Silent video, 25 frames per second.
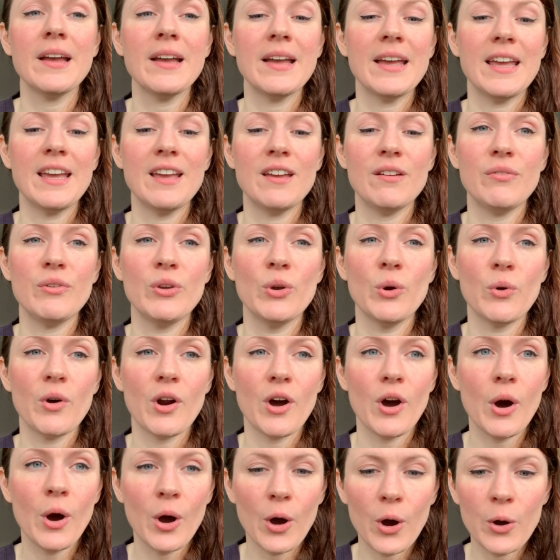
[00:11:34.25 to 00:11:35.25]
if you're
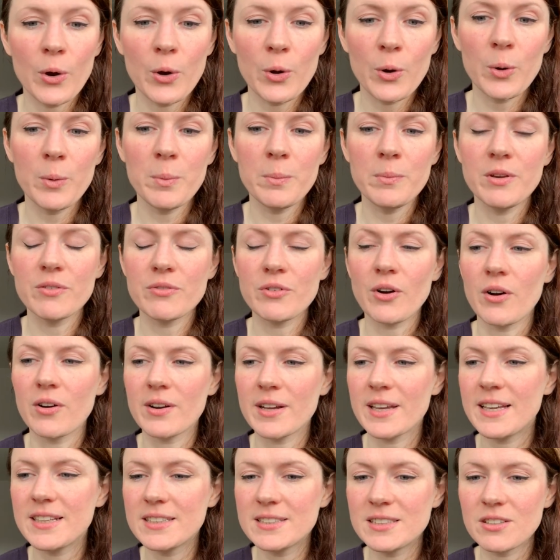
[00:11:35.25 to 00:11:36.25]
at home, you've got
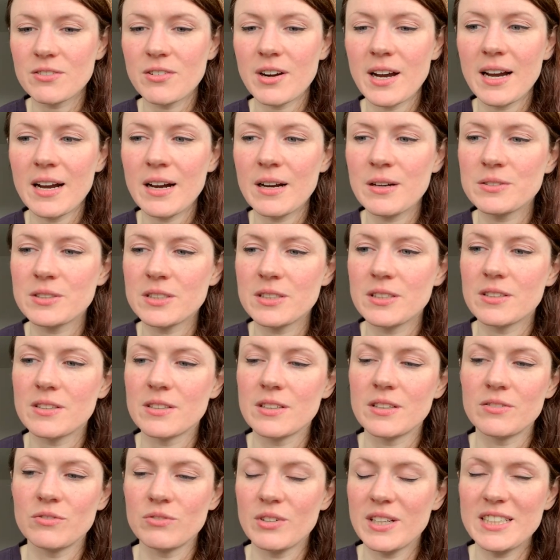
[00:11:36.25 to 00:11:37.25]
kids around and
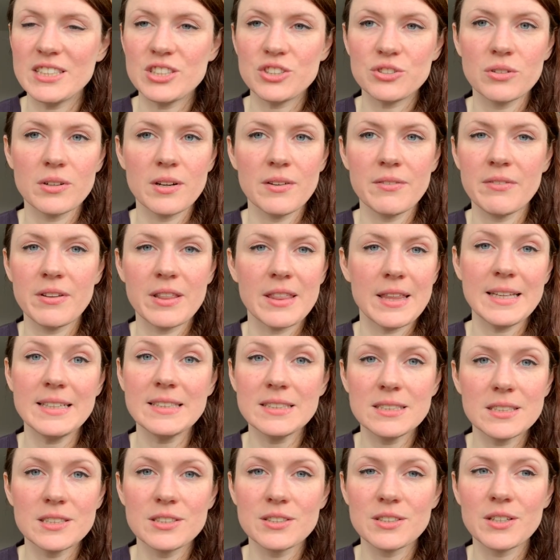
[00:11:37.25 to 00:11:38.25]
you're really struggling for
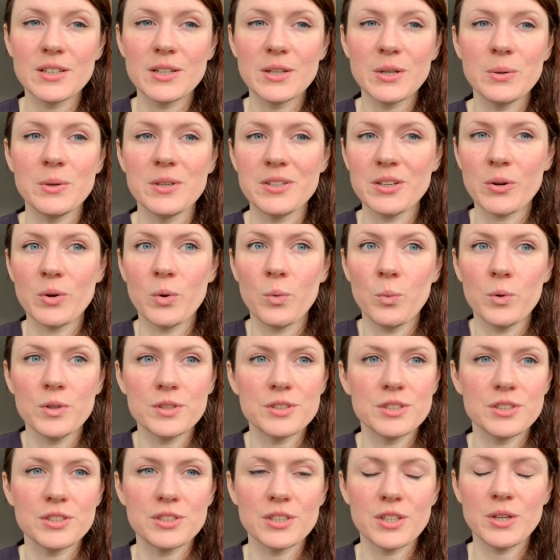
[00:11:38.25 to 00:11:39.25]
things to do, you don't know
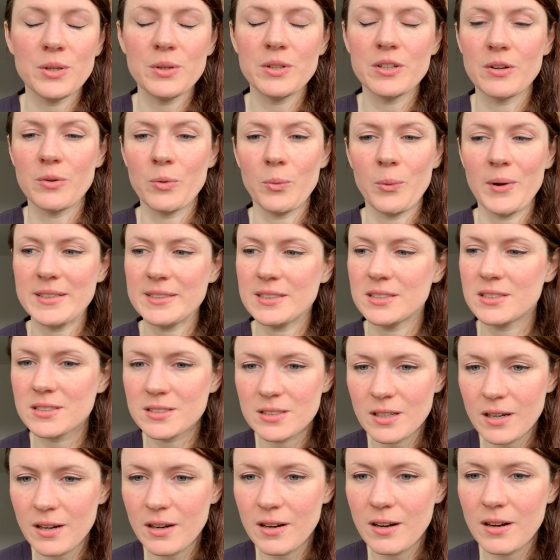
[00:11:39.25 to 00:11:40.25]
what to do, you don't know where to
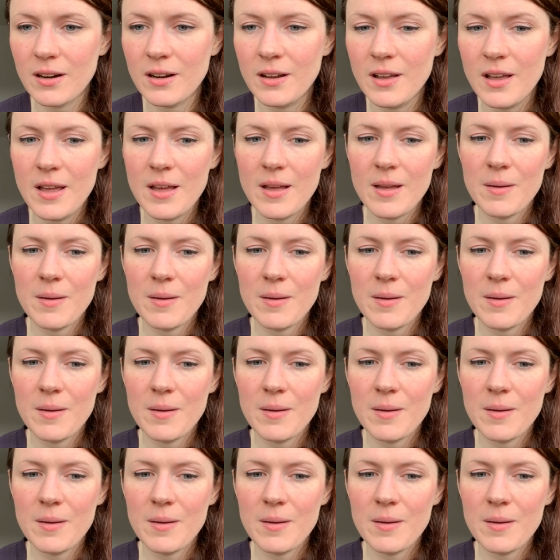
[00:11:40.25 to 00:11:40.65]
start,